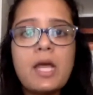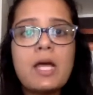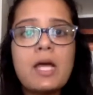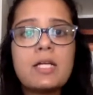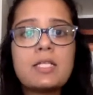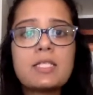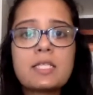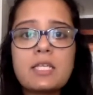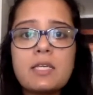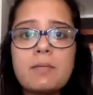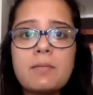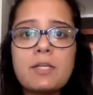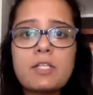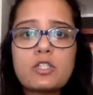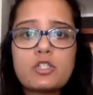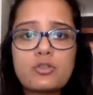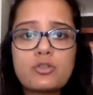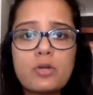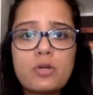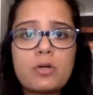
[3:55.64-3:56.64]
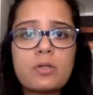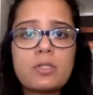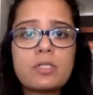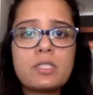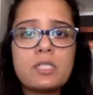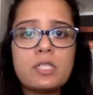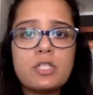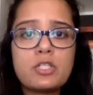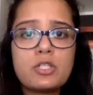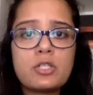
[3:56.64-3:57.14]
Ischemic strokes,
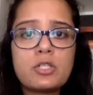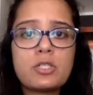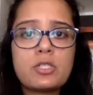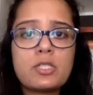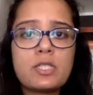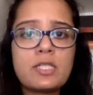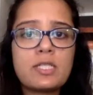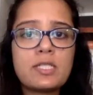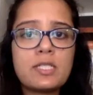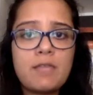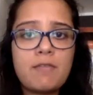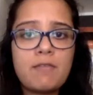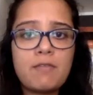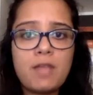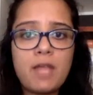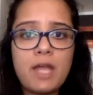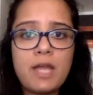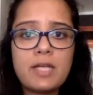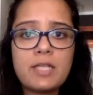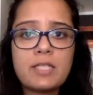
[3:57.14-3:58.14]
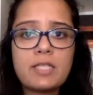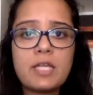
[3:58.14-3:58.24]
seizures, encephalitis,